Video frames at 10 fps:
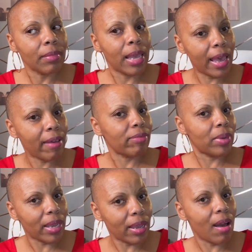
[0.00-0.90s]

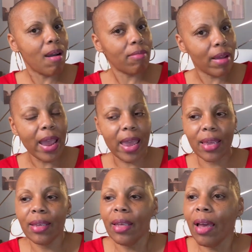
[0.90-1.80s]
halfway all
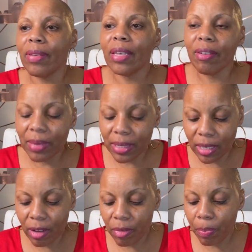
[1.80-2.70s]
right i have to give
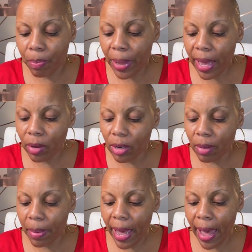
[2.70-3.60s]
myself a pat on the
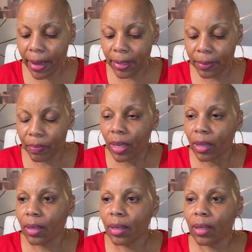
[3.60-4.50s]
back
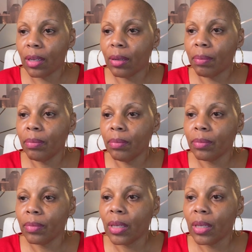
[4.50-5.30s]
um,